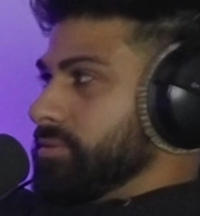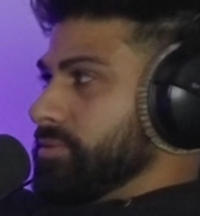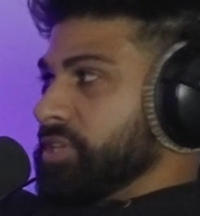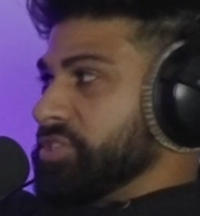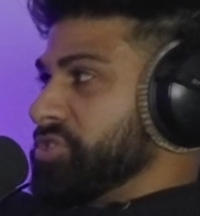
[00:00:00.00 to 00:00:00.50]

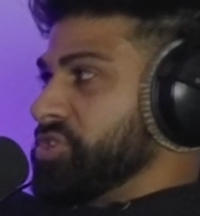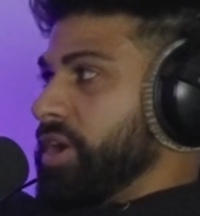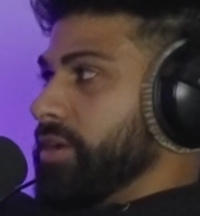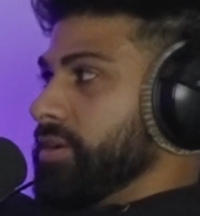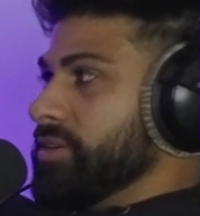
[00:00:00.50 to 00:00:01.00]
such as
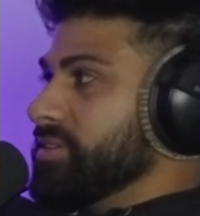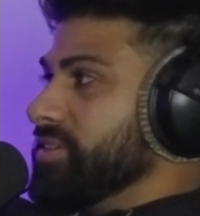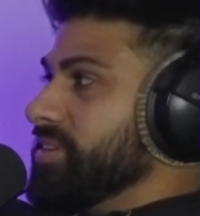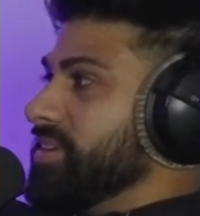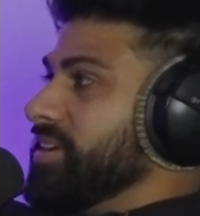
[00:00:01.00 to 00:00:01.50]
China,
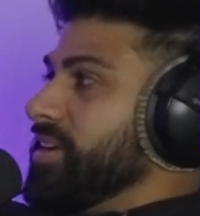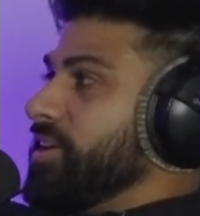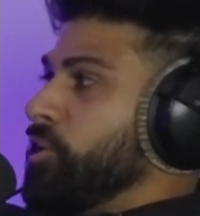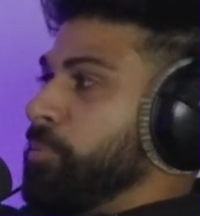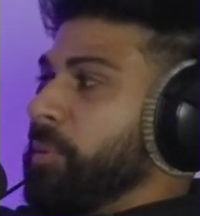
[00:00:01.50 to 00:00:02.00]

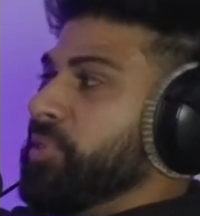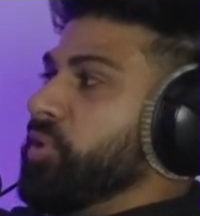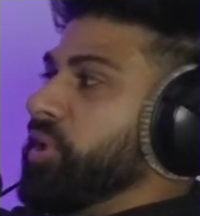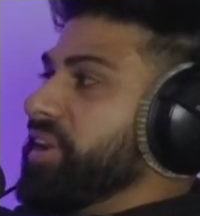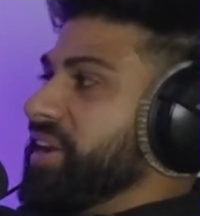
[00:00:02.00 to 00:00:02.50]
are probably
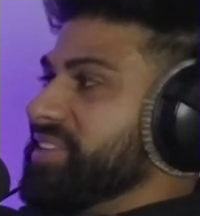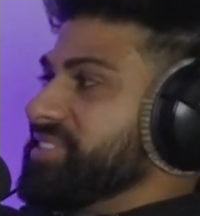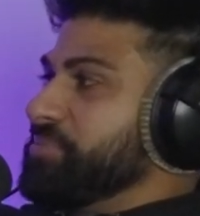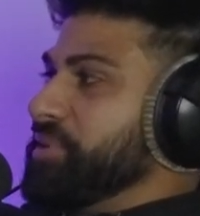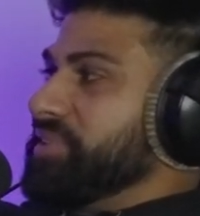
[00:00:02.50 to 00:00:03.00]
looking at
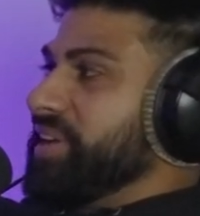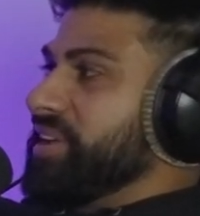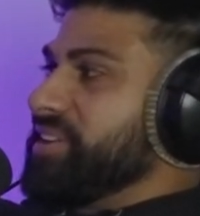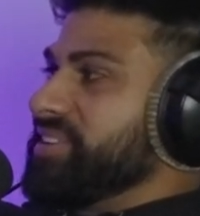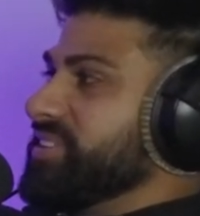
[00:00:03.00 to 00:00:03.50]
us and being
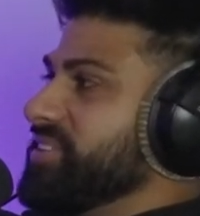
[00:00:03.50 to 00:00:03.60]
like,